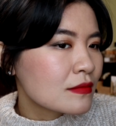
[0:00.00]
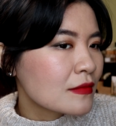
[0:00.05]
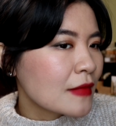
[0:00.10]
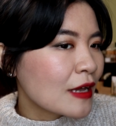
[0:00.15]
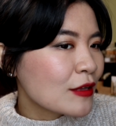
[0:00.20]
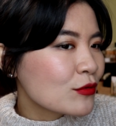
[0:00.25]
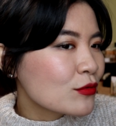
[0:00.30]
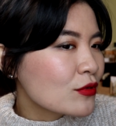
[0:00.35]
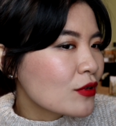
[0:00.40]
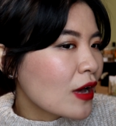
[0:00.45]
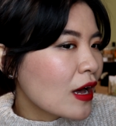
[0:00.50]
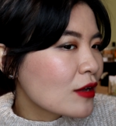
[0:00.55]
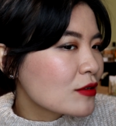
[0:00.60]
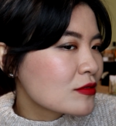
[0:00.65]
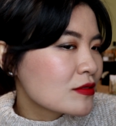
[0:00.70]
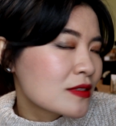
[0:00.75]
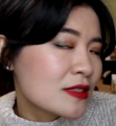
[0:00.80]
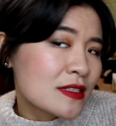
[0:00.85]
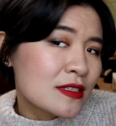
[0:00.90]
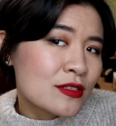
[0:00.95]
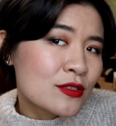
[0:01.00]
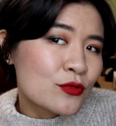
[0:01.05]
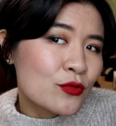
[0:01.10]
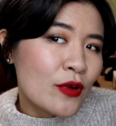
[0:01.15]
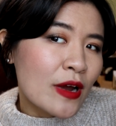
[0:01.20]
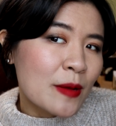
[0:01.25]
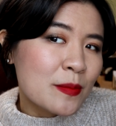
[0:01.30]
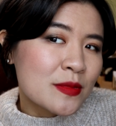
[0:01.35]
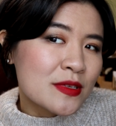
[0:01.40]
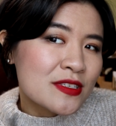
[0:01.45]
I don't know how to
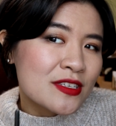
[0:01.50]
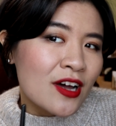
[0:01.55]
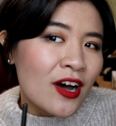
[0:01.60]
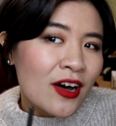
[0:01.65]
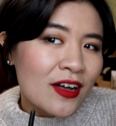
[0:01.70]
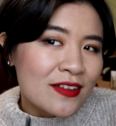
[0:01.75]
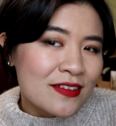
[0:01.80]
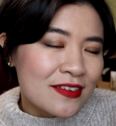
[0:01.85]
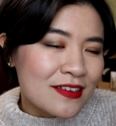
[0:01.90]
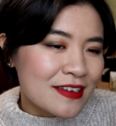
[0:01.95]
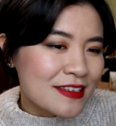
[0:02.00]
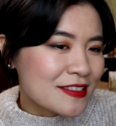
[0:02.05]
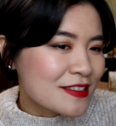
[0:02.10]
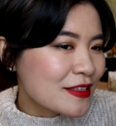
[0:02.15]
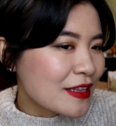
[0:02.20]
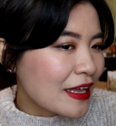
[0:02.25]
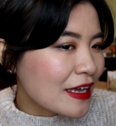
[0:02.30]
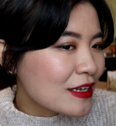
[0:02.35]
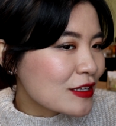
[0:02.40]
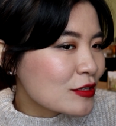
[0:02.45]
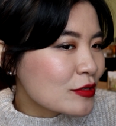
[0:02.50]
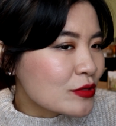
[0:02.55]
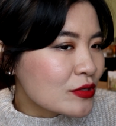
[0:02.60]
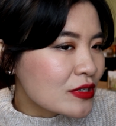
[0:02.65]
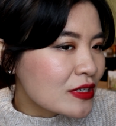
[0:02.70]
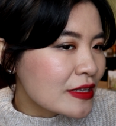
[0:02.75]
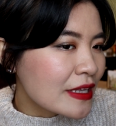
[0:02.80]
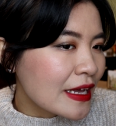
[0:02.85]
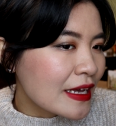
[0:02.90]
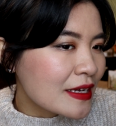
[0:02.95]
describe this color. It's like
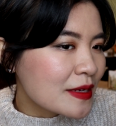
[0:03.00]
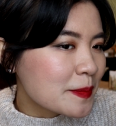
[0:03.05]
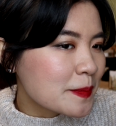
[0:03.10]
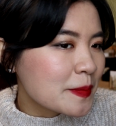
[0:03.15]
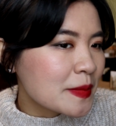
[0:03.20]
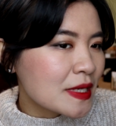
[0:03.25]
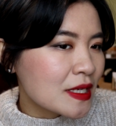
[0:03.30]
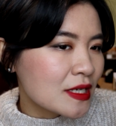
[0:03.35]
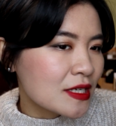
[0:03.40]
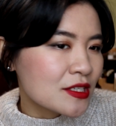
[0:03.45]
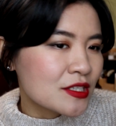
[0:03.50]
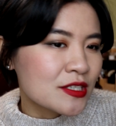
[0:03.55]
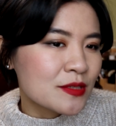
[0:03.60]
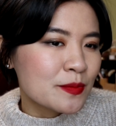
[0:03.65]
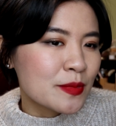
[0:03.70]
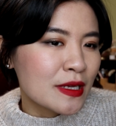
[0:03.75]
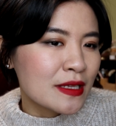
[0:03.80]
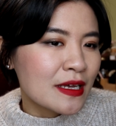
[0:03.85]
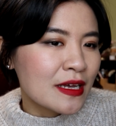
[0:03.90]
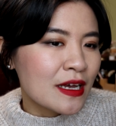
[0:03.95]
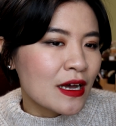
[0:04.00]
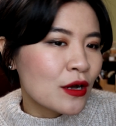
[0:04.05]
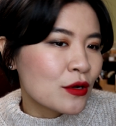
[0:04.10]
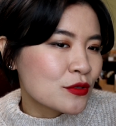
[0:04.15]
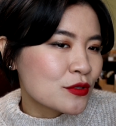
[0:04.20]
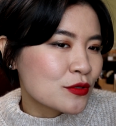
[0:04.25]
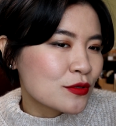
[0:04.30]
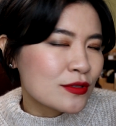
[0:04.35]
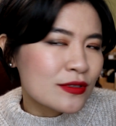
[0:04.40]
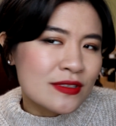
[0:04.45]
look like peach, but it
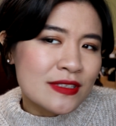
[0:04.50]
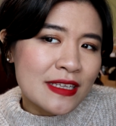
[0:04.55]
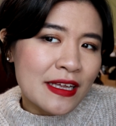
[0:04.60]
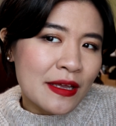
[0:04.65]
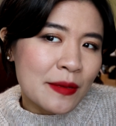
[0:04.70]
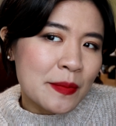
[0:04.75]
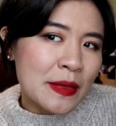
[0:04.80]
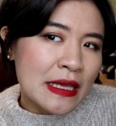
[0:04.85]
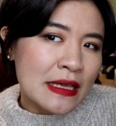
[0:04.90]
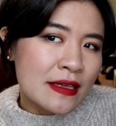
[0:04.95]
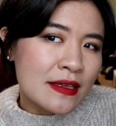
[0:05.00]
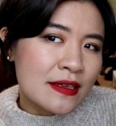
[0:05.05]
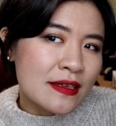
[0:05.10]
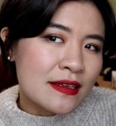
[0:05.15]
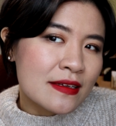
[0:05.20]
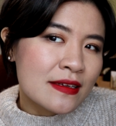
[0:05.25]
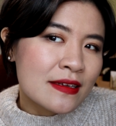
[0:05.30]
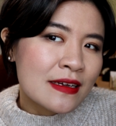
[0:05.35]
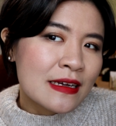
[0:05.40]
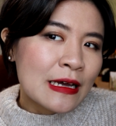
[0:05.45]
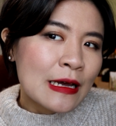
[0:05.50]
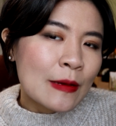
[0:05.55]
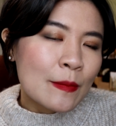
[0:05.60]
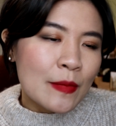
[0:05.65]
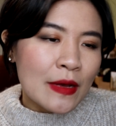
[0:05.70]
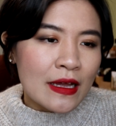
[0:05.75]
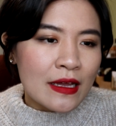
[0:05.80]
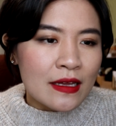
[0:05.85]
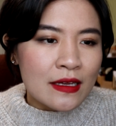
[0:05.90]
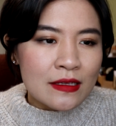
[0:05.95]
also looks like pink,
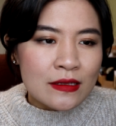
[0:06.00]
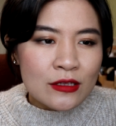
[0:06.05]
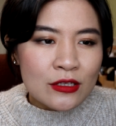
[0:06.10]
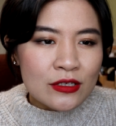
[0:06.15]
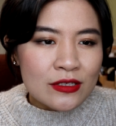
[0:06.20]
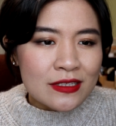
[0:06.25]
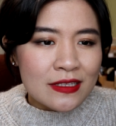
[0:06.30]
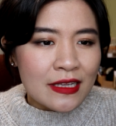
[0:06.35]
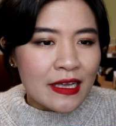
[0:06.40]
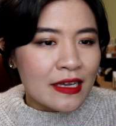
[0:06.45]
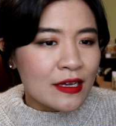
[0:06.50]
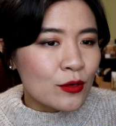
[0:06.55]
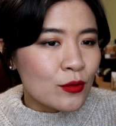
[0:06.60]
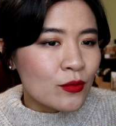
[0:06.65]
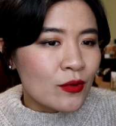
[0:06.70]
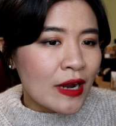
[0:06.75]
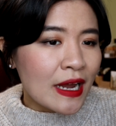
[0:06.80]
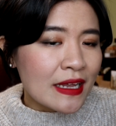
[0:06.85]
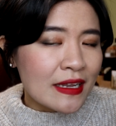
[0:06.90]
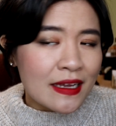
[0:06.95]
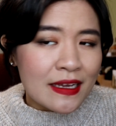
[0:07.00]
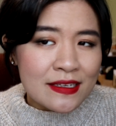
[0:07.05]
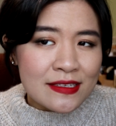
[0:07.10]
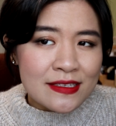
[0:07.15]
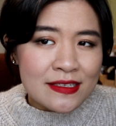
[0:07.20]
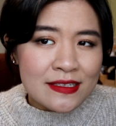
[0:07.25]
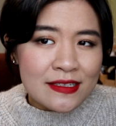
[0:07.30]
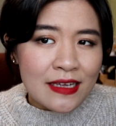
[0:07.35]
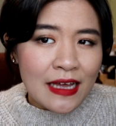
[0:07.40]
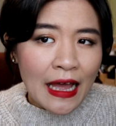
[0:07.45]
but it looks like red
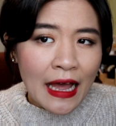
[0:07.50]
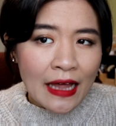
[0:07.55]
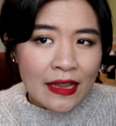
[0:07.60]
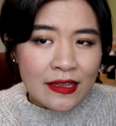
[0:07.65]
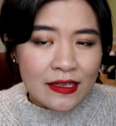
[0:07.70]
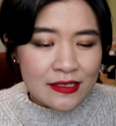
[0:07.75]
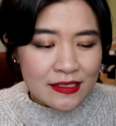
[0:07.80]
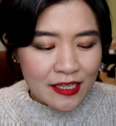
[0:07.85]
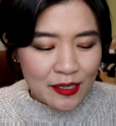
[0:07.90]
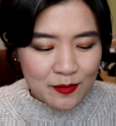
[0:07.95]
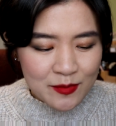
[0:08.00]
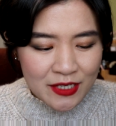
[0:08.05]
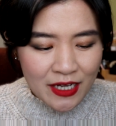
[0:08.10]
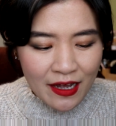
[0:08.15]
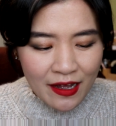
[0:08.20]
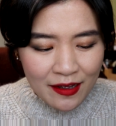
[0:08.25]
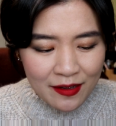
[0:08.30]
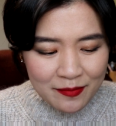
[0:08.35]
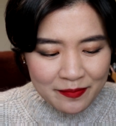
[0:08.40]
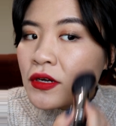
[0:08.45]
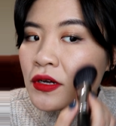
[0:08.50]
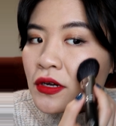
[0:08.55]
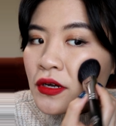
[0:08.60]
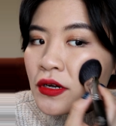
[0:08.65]
at the same time.